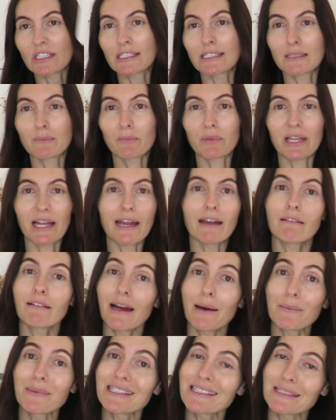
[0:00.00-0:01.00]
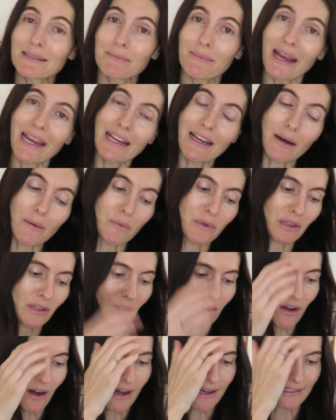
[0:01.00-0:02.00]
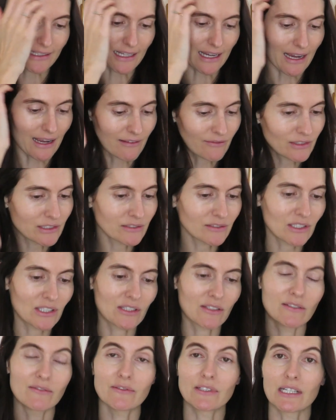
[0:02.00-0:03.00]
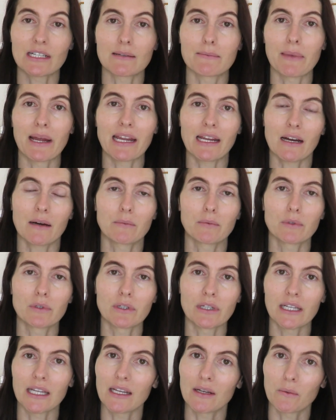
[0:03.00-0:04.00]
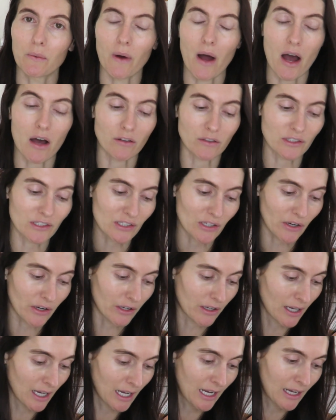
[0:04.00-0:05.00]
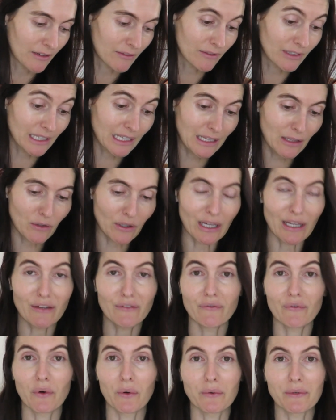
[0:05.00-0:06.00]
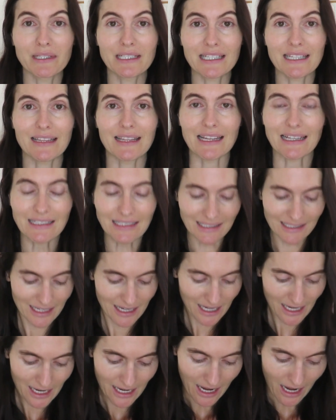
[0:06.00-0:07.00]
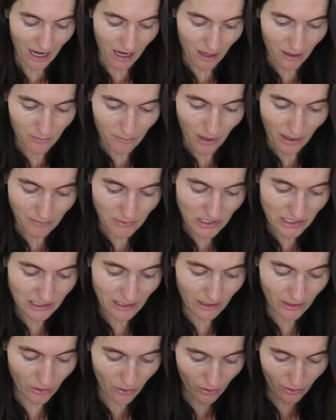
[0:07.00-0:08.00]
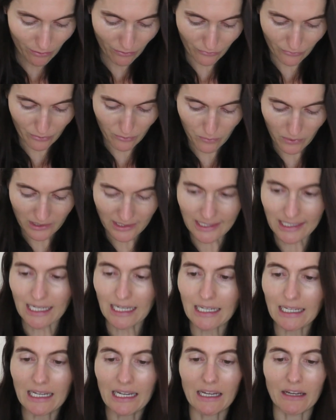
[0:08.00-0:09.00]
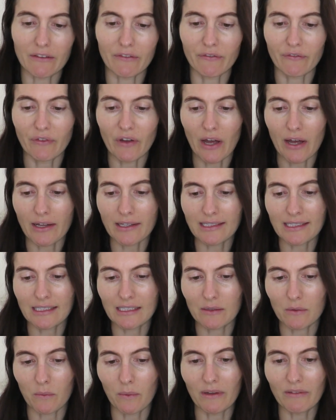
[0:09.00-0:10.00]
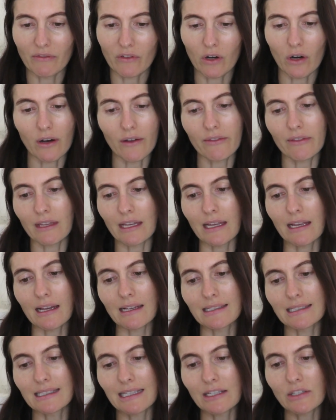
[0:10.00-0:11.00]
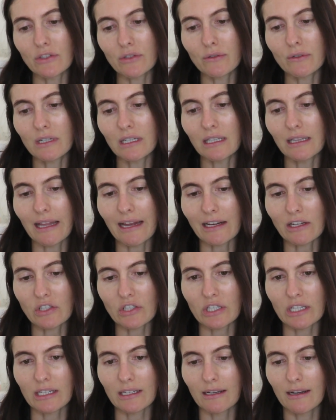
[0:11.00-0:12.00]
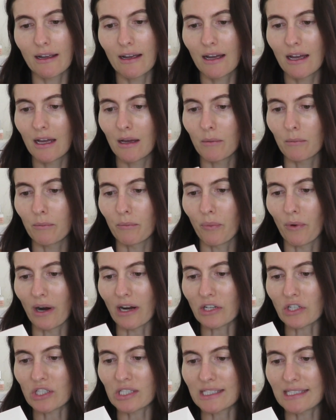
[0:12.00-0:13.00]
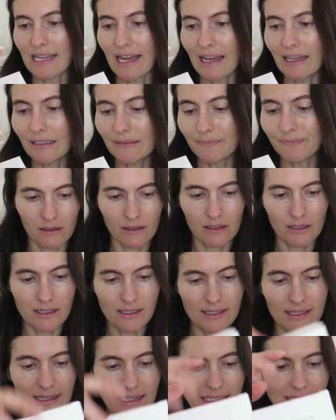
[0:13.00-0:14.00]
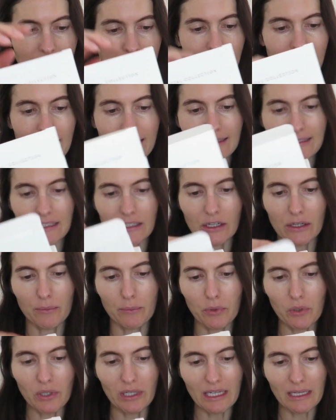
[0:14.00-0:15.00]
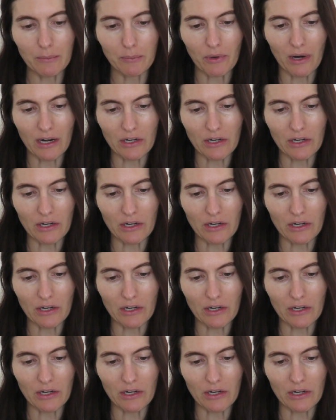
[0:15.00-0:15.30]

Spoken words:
just play around with some makeup with you guys. I haven't sort of done a makeup look in a while, so really looking forward to this. I'm just going to go through what's in here first. We've got the Essential Collection brush set. So this has a kabuki